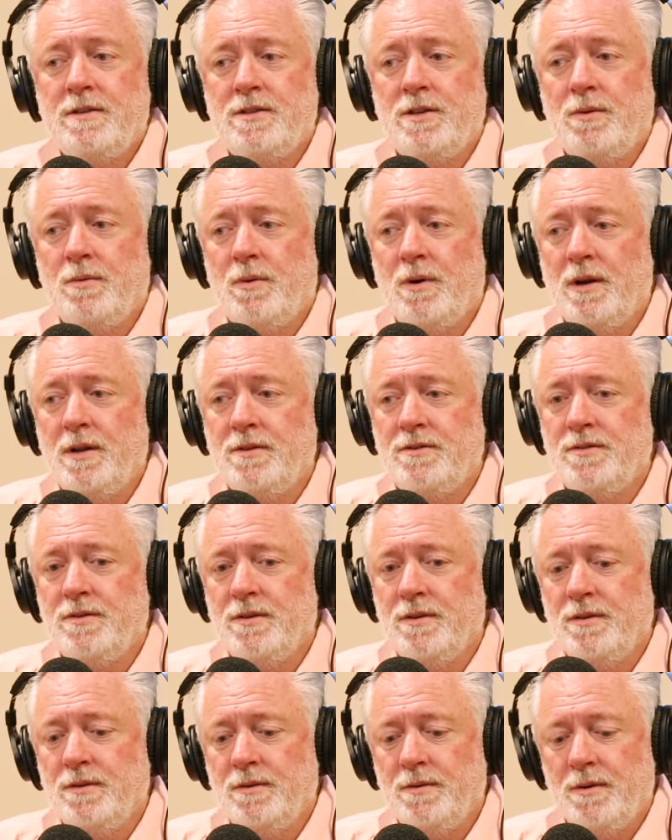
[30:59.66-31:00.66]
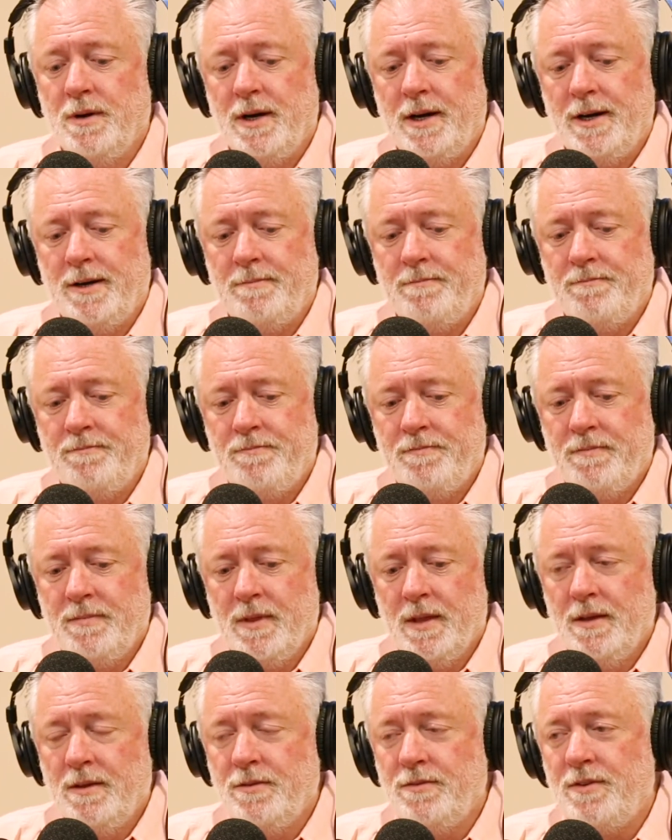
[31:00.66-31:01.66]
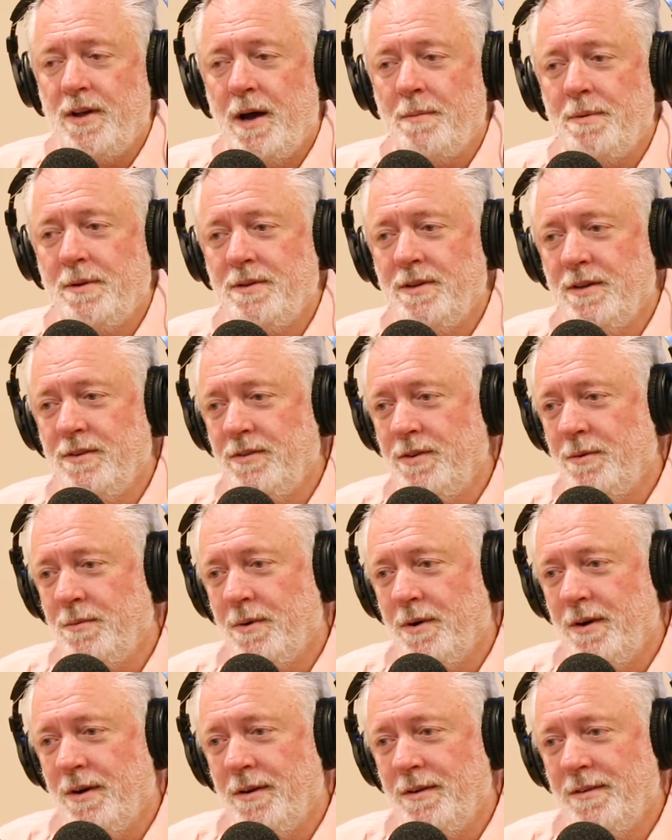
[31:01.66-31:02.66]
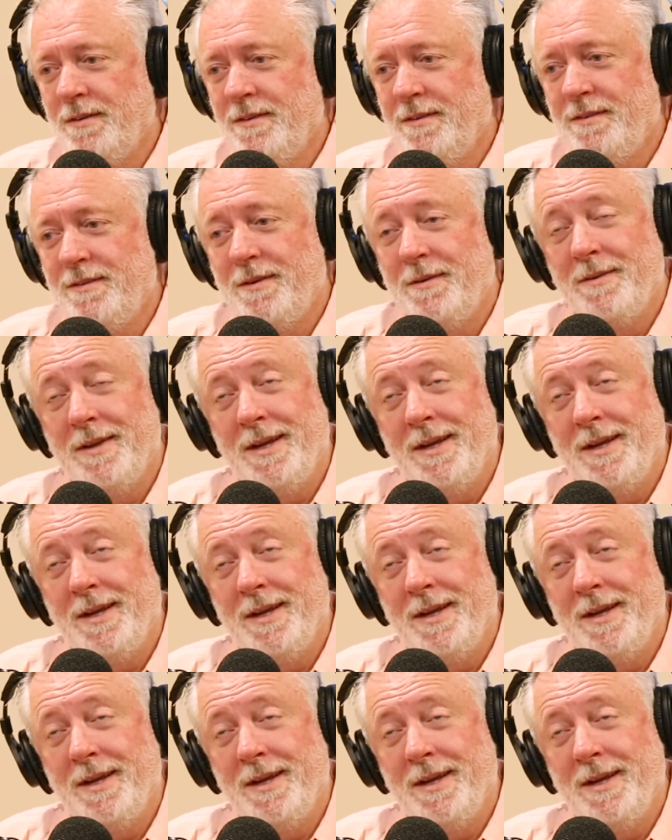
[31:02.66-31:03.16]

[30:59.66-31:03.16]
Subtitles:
She wanted to stop at Disney World. So I'm